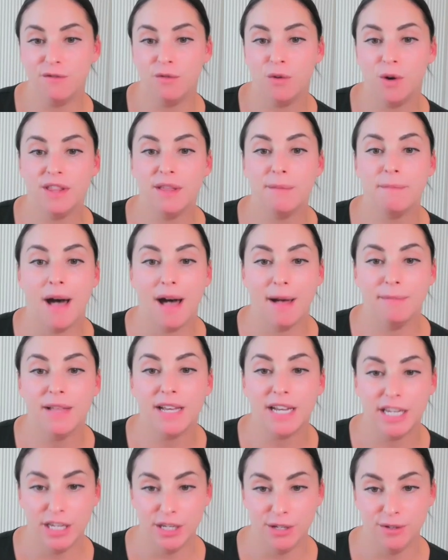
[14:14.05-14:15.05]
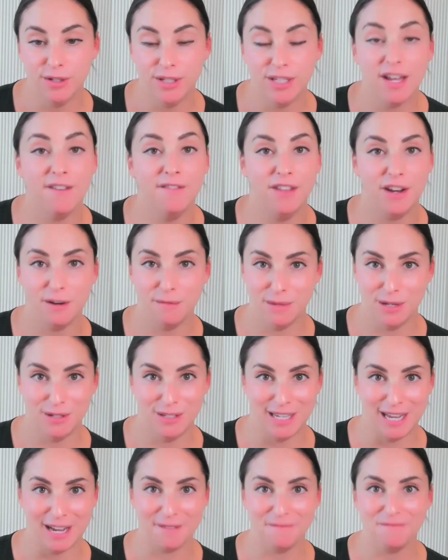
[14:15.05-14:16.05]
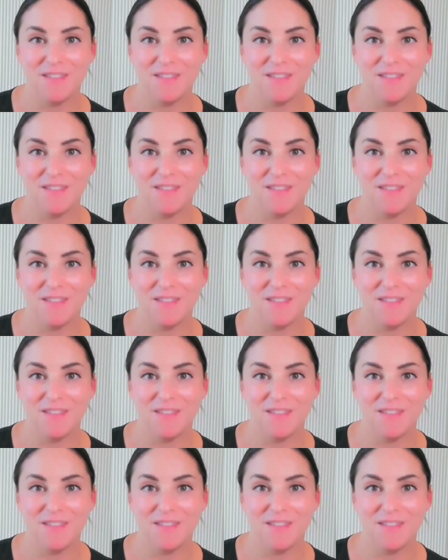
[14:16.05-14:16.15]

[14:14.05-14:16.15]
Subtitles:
for the public use of their music.